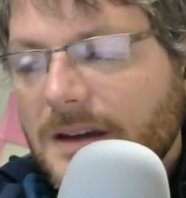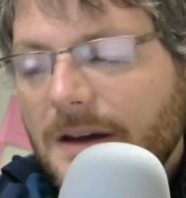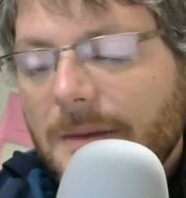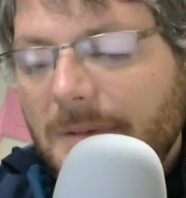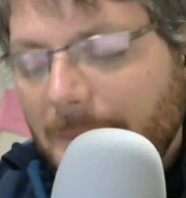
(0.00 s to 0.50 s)

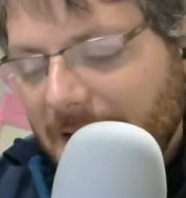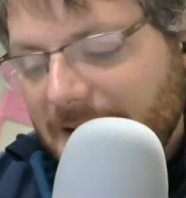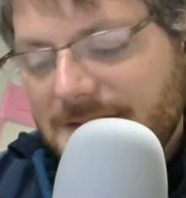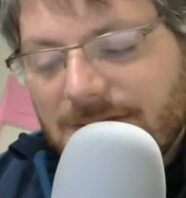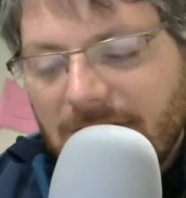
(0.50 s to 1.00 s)

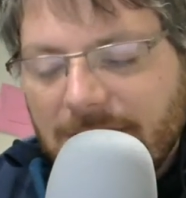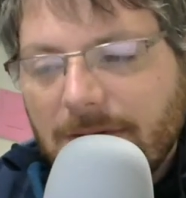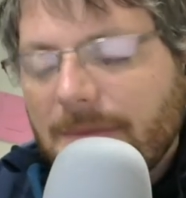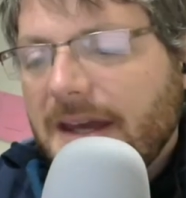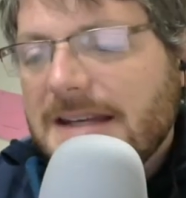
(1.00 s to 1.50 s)
Papaya Tree
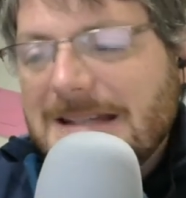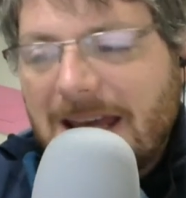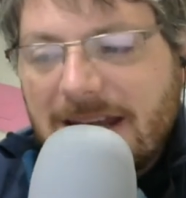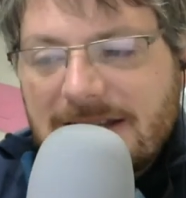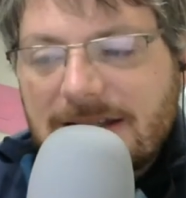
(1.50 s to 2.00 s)
from page
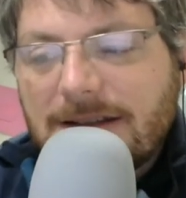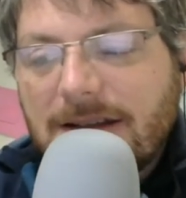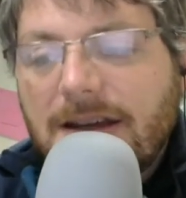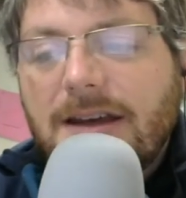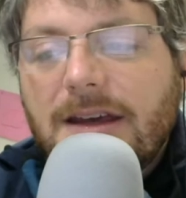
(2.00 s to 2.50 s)
8.
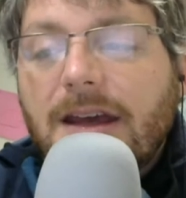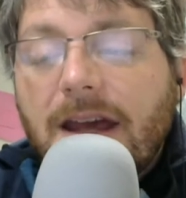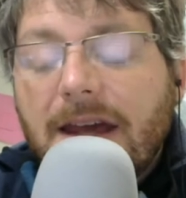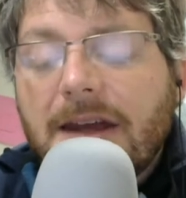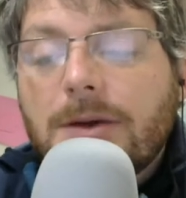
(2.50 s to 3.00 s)

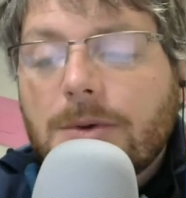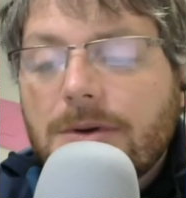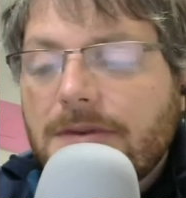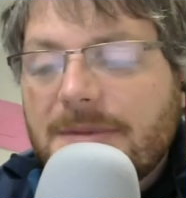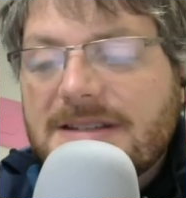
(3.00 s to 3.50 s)
It
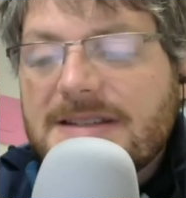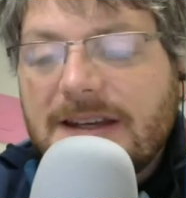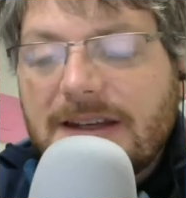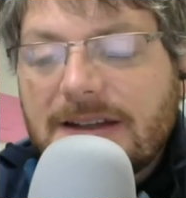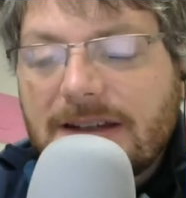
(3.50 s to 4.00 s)
grew from a
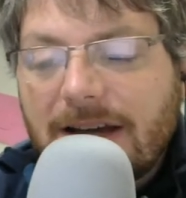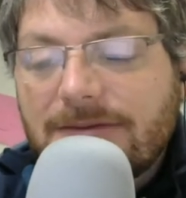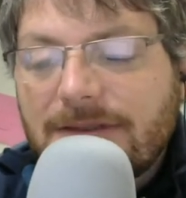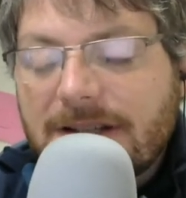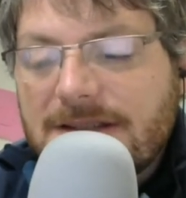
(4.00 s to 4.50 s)
seed I
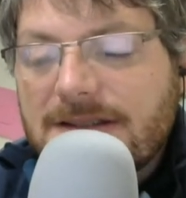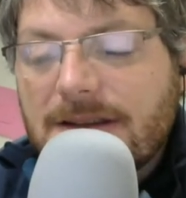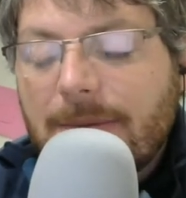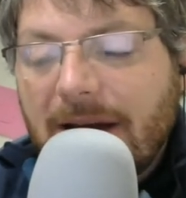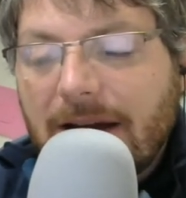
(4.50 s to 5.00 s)
flicked into
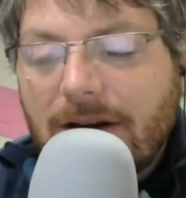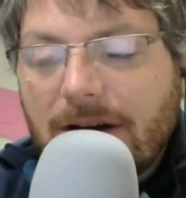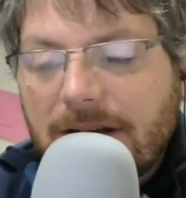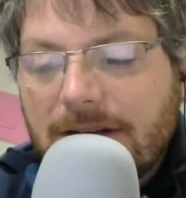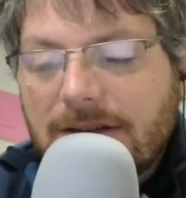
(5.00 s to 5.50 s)
the back
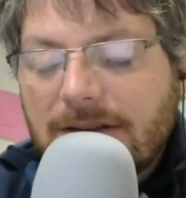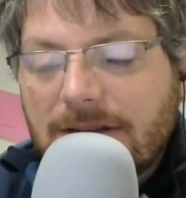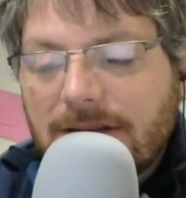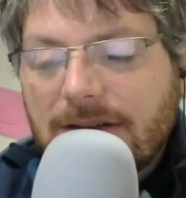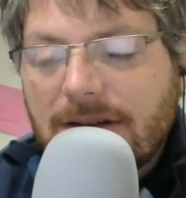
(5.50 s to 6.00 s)
garden.
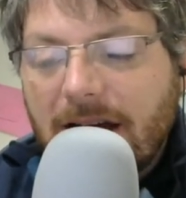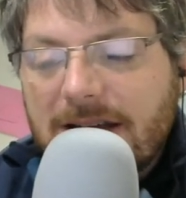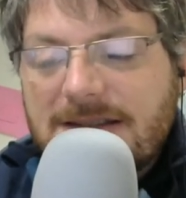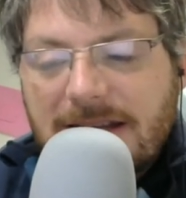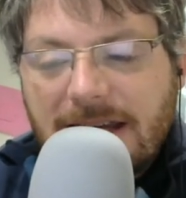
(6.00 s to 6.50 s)

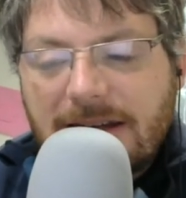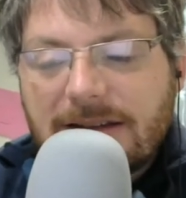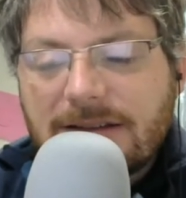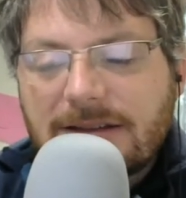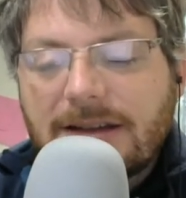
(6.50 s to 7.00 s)
A seed,
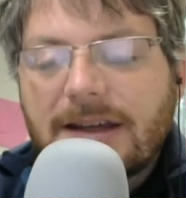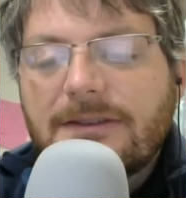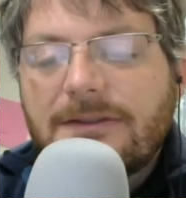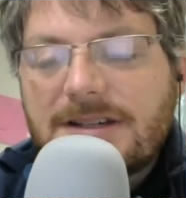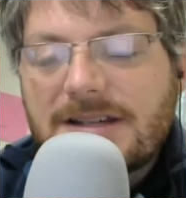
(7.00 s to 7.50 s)
like
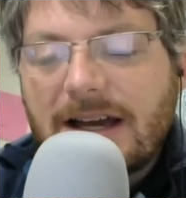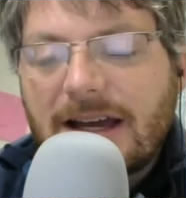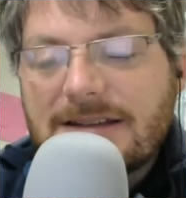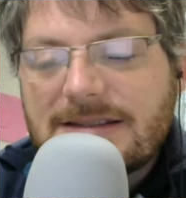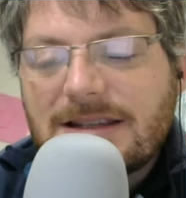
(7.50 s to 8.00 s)
a fish
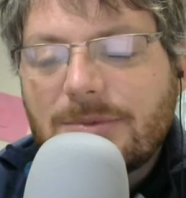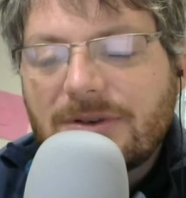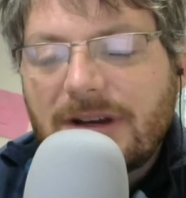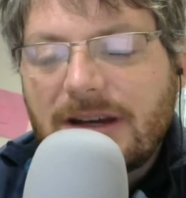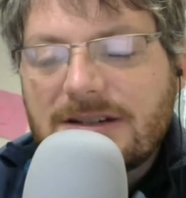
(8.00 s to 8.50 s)
eye,
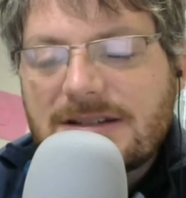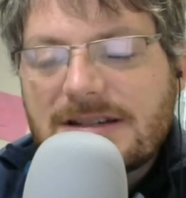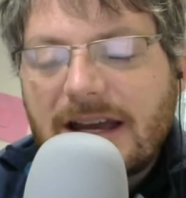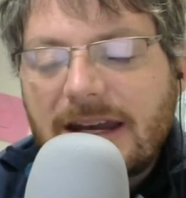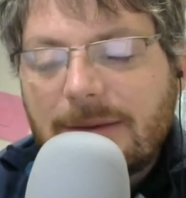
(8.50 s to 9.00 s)
slippery,
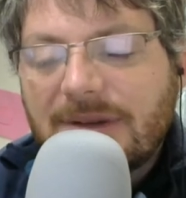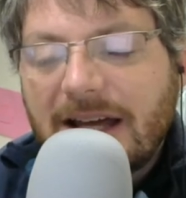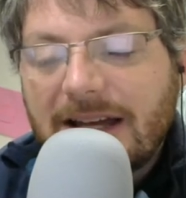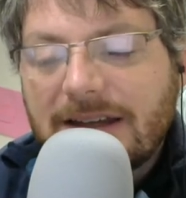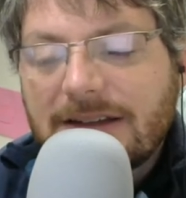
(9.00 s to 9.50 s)
shiny
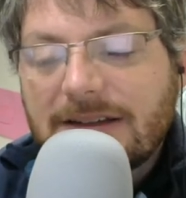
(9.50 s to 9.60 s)
black.